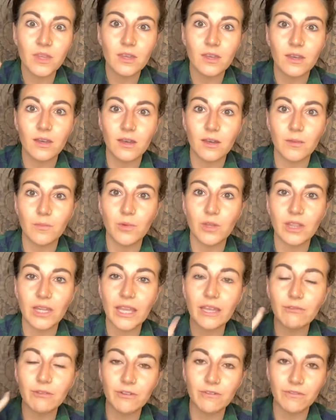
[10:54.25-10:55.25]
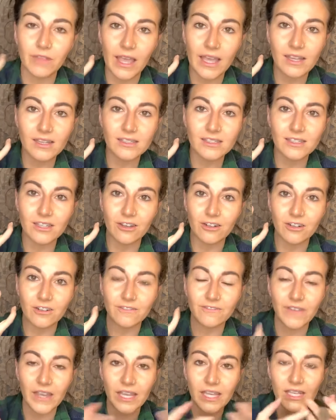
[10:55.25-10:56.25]
When light reflects on our
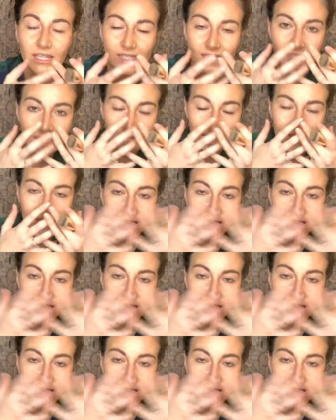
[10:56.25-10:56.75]
face,